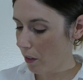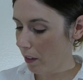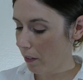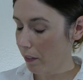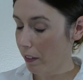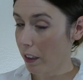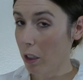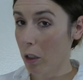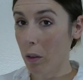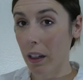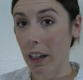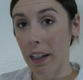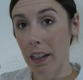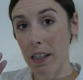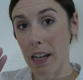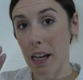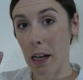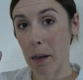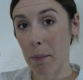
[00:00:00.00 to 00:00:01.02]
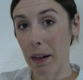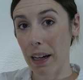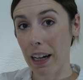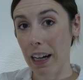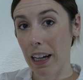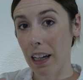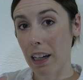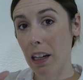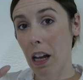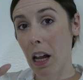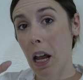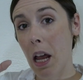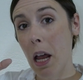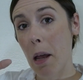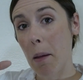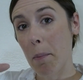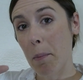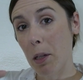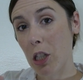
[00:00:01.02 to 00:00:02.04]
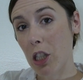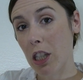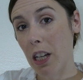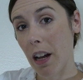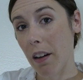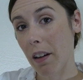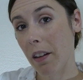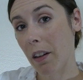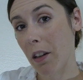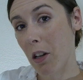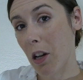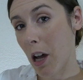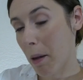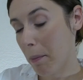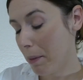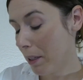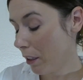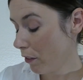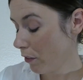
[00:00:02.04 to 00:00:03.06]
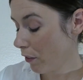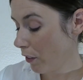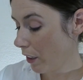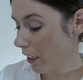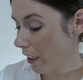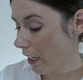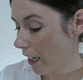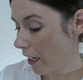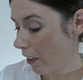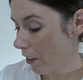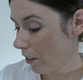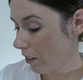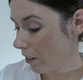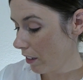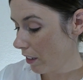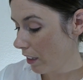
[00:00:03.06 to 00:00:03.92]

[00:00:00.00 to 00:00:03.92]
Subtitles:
I'm going to go ahead and take my hand and push down on the top of your foot now.